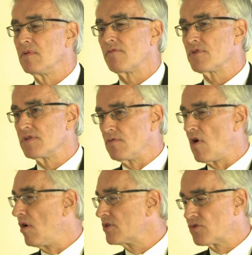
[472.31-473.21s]
First of
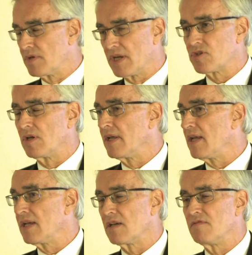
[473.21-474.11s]
all,
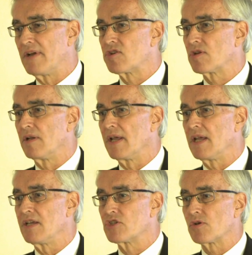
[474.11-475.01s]
traditionally,
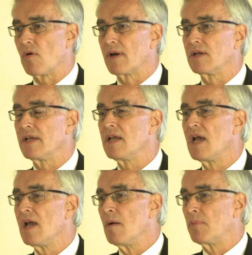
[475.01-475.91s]
conventionally,
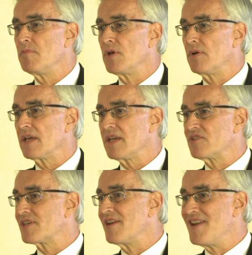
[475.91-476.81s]
historically, Bermuda
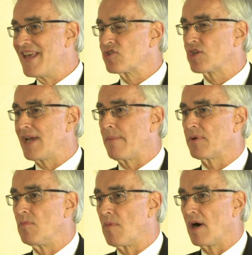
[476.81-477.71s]
is a niche
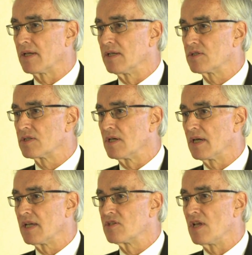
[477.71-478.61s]
capital market,
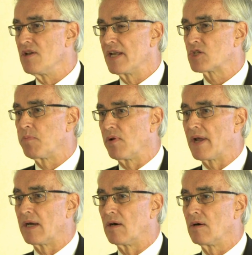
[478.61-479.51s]
is a niche
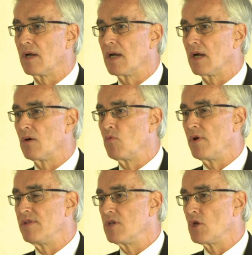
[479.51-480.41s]
player
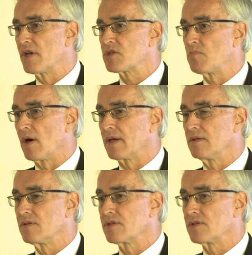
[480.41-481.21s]
with the U.S. market.